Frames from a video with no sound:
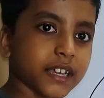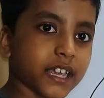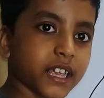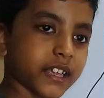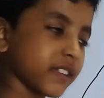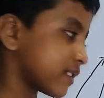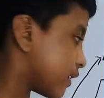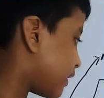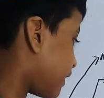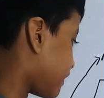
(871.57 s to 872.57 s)
and
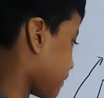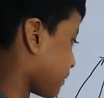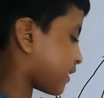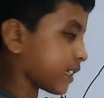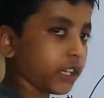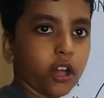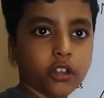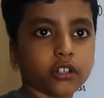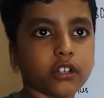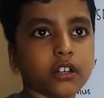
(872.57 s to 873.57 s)
its amazing
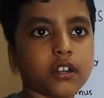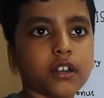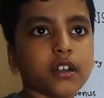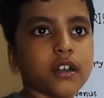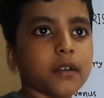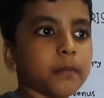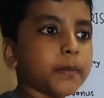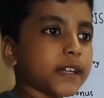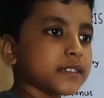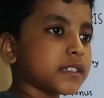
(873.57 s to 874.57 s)
color.
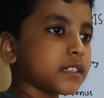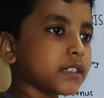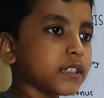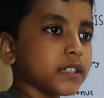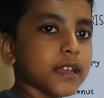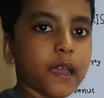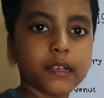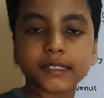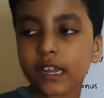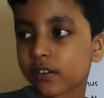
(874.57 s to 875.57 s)
But
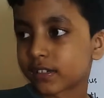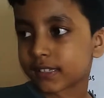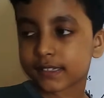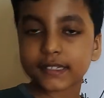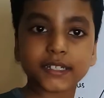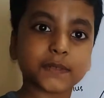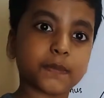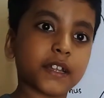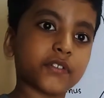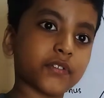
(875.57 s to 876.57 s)
Saturn is the 6th
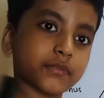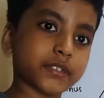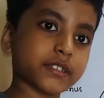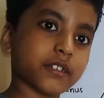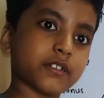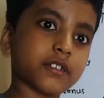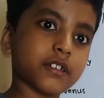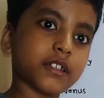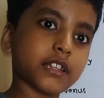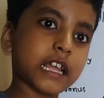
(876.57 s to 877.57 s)
planet from the sun.
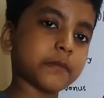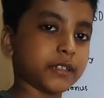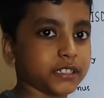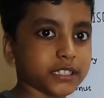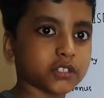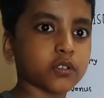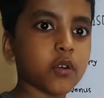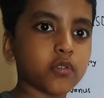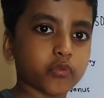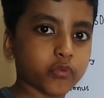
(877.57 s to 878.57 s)
That means it's
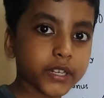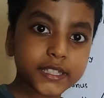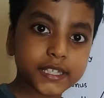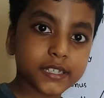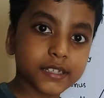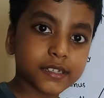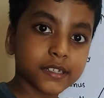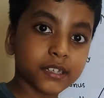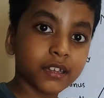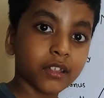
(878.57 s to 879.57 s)
cold, right?
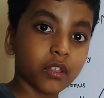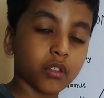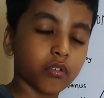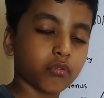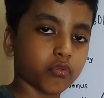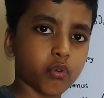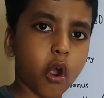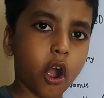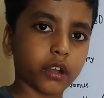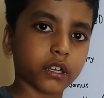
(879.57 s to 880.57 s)

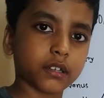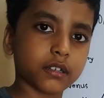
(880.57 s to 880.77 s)
Wrong.